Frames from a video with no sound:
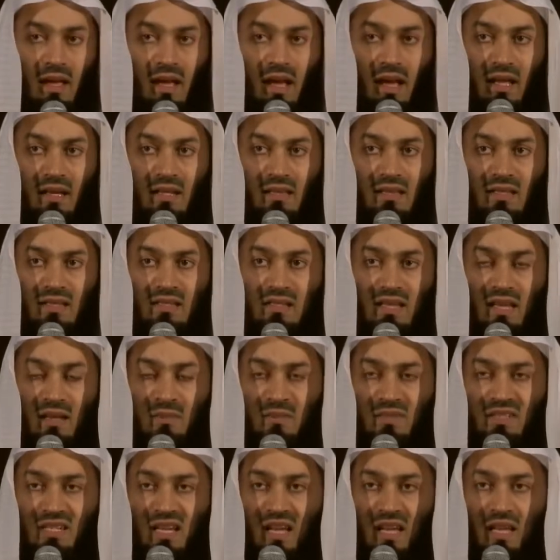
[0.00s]
and at the
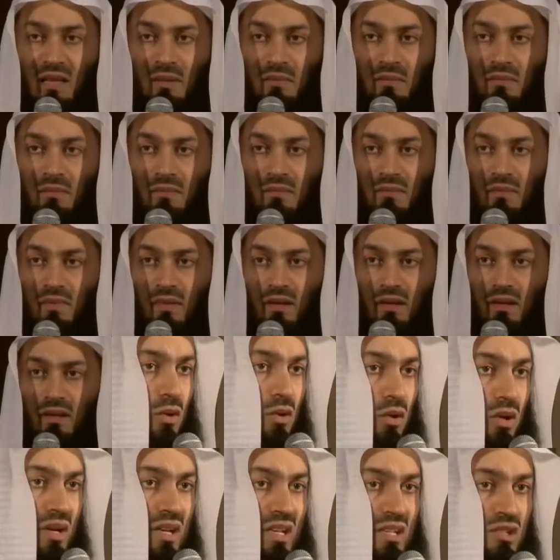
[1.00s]
same time
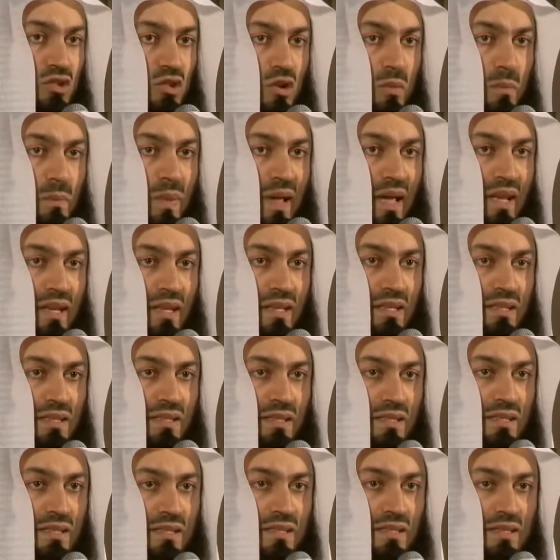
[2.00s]
all his
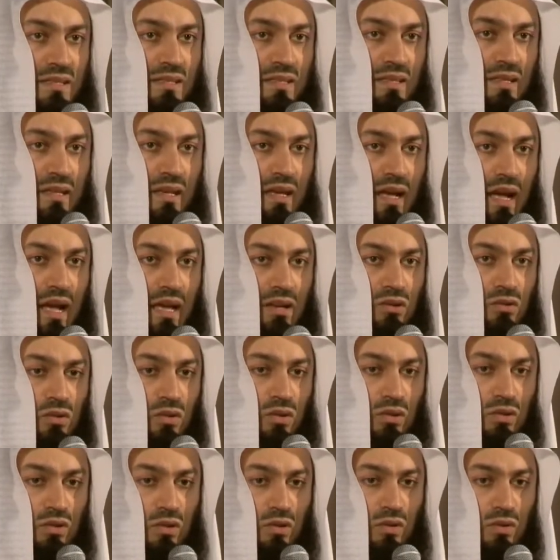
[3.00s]
companions and
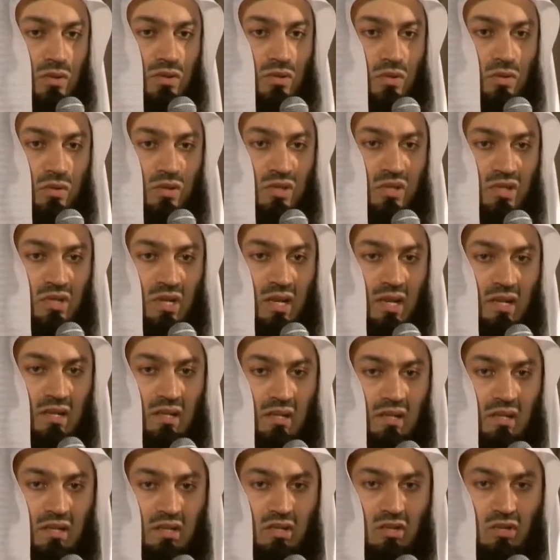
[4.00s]
all those who
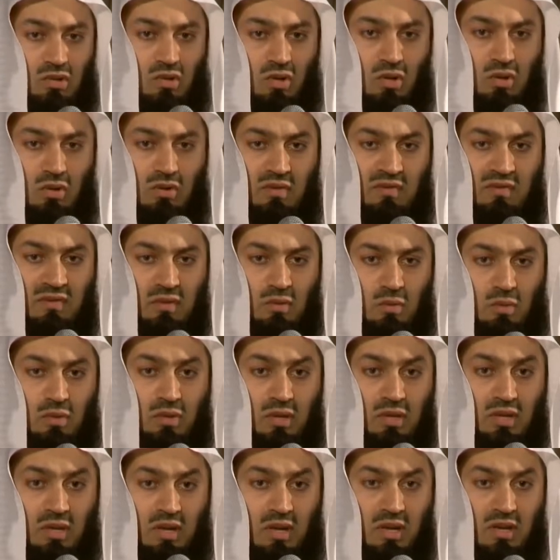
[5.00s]
struggled and strove through
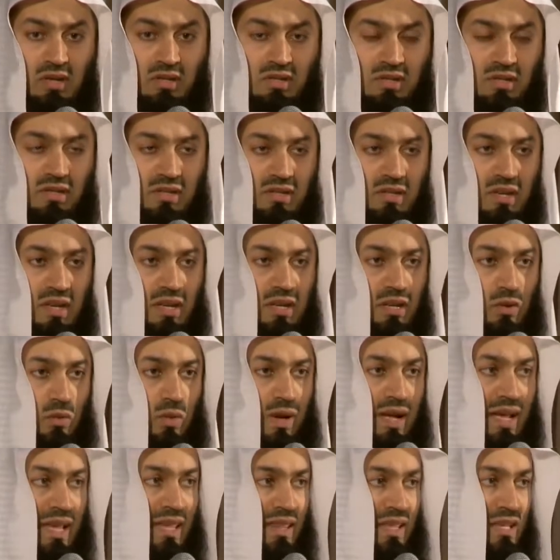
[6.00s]
the years in a
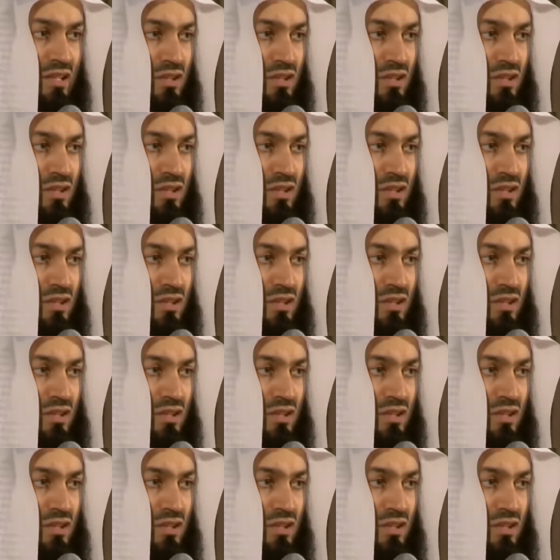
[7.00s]
way